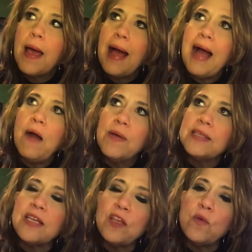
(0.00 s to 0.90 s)
How
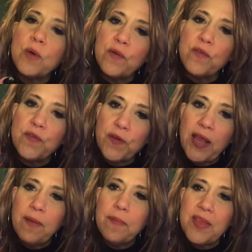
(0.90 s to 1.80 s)
is it you want to
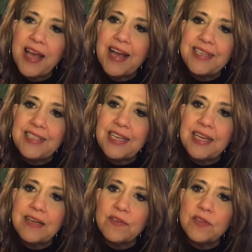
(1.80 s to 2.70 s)
frame the
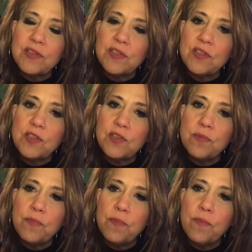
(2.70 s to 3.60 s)
idea
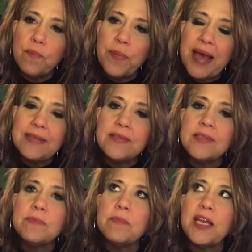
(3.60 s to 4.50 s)
to
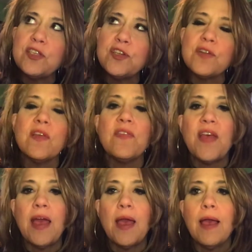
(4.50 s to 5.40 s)
best make sure that
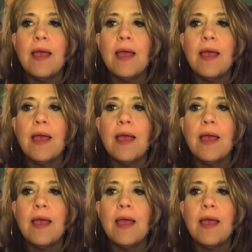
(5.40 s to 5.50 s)
they